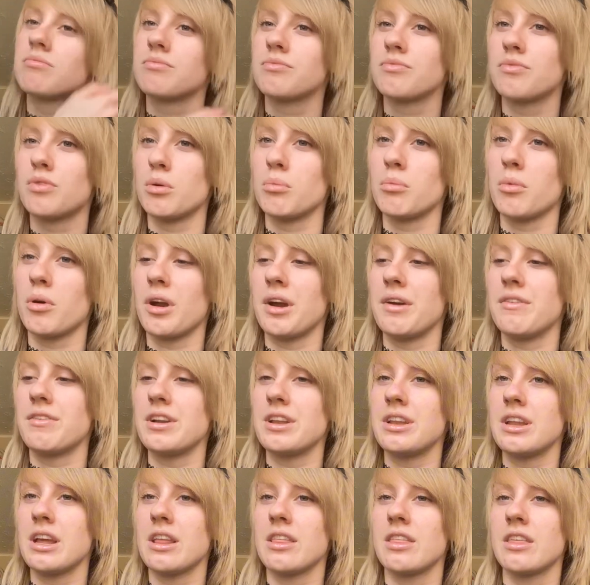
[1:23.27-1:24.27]
for more
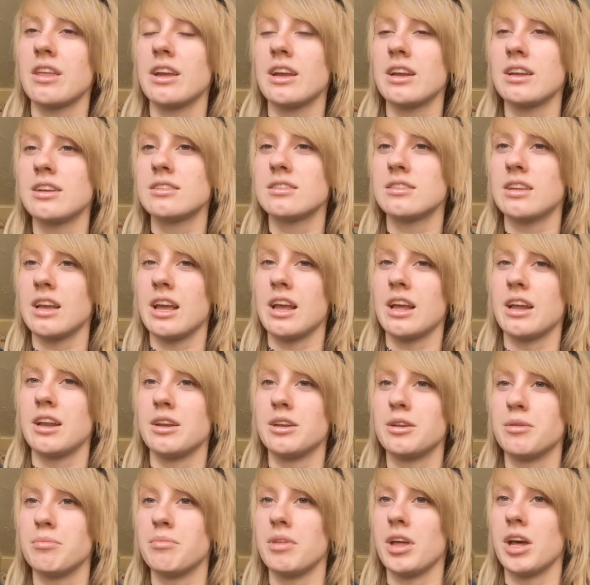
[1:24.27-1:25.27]
everyday things,
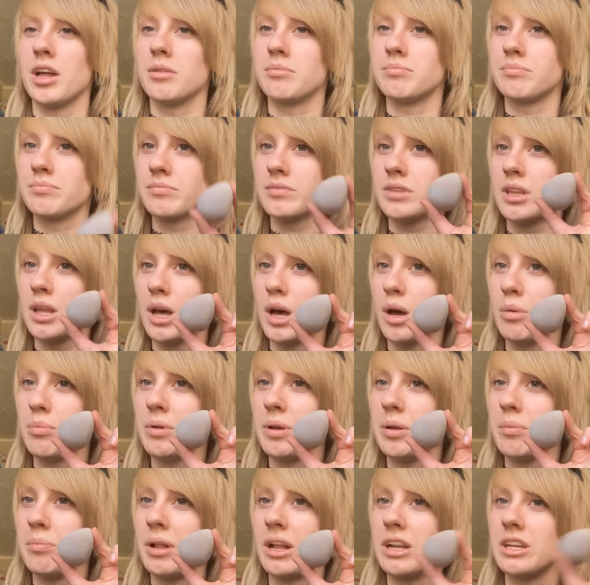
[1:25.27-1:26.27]
and then
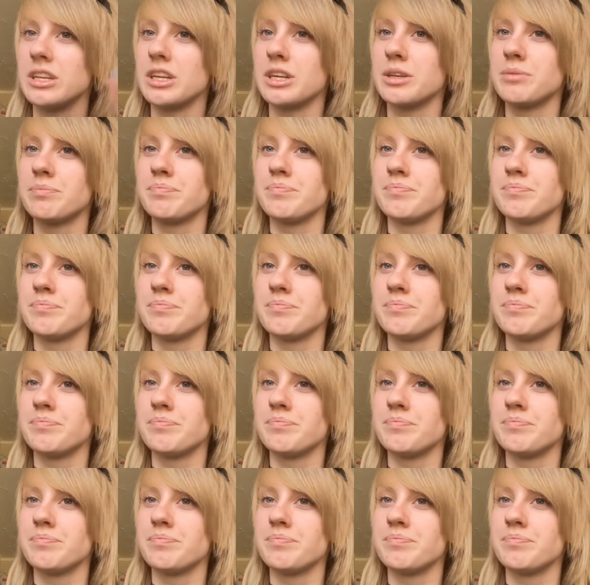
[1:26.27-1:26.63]
beauty blender.